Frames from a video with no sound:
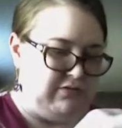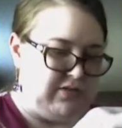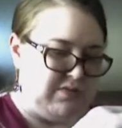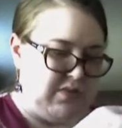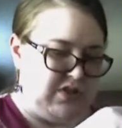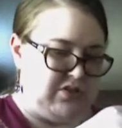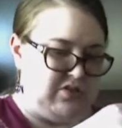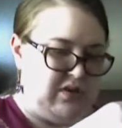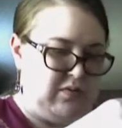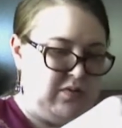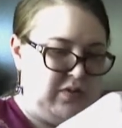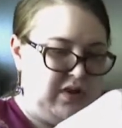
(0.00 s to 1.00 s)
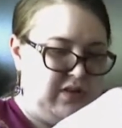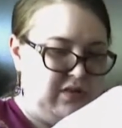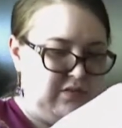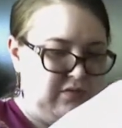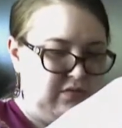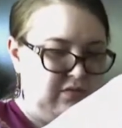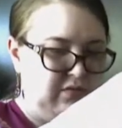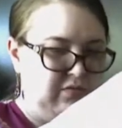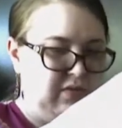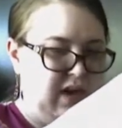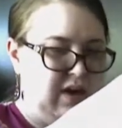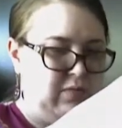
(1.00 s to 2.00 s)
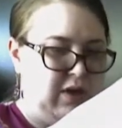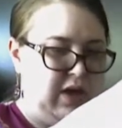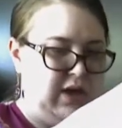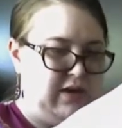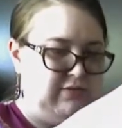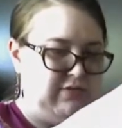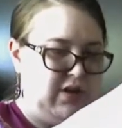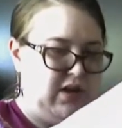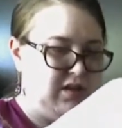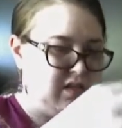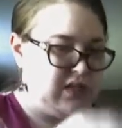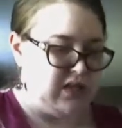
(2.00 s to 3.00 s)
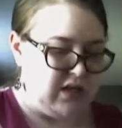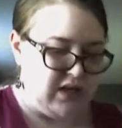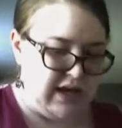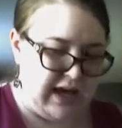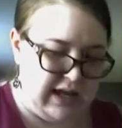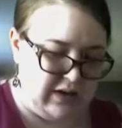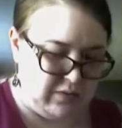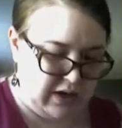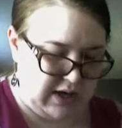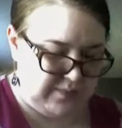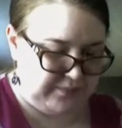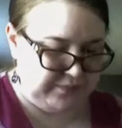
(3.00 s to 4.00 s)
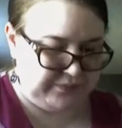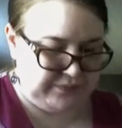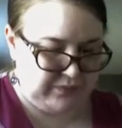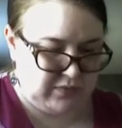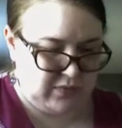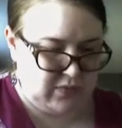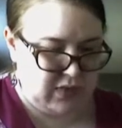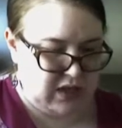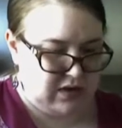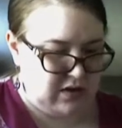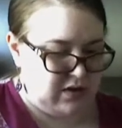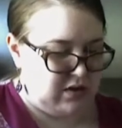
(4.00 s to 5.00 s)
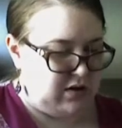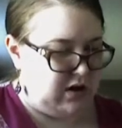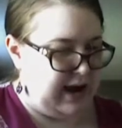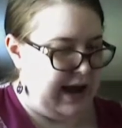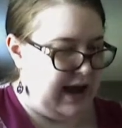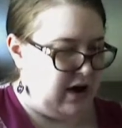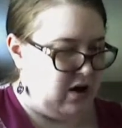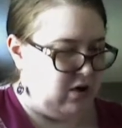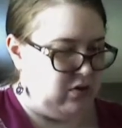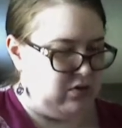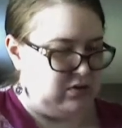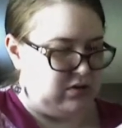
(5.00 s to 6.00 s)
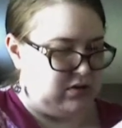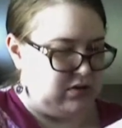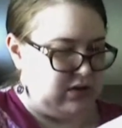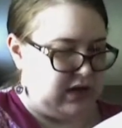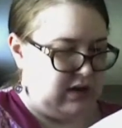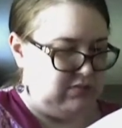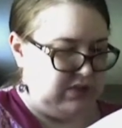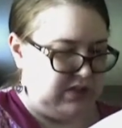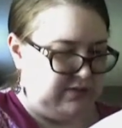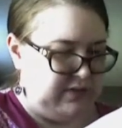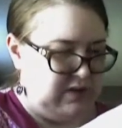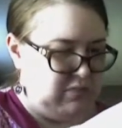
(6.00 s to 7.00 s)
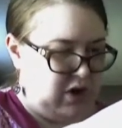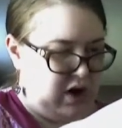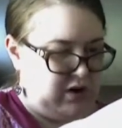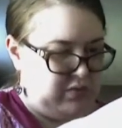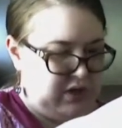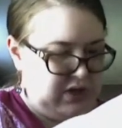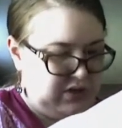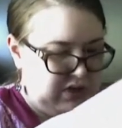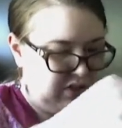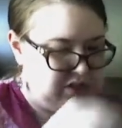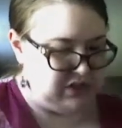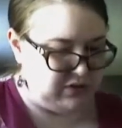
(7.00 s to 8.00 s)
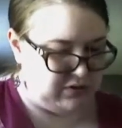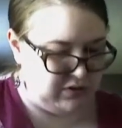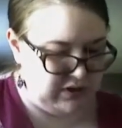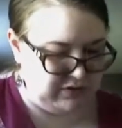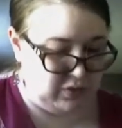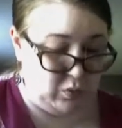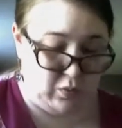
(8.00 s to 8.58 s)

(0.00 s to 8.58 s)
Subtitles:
Copper I don't have as much trouble with. I have found. Anyway, now comes the fun part.